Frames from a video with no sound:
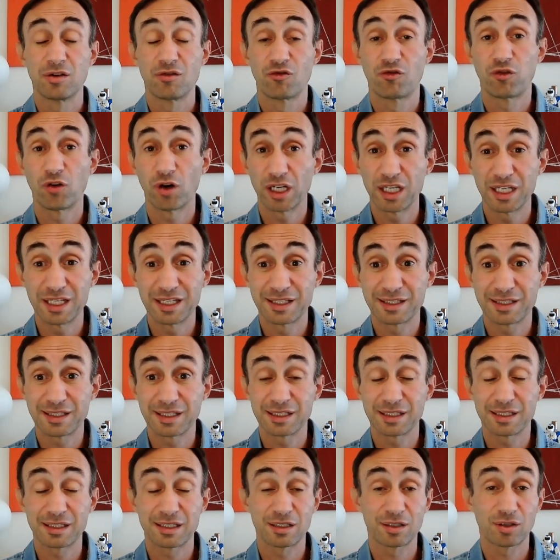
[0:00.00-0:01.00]
for
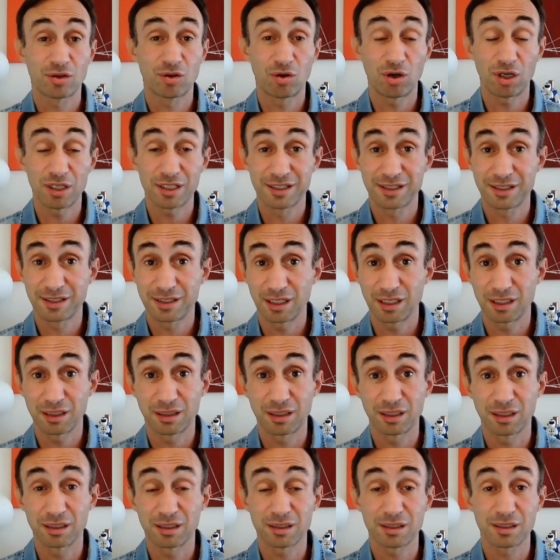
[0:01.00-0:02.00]
instance, cost
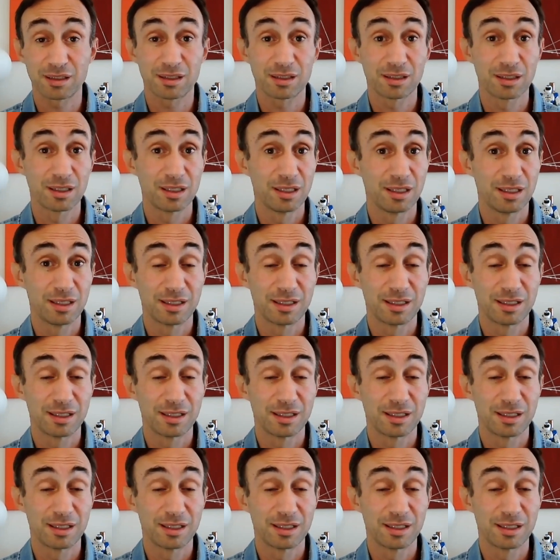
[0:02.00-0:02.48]
centers,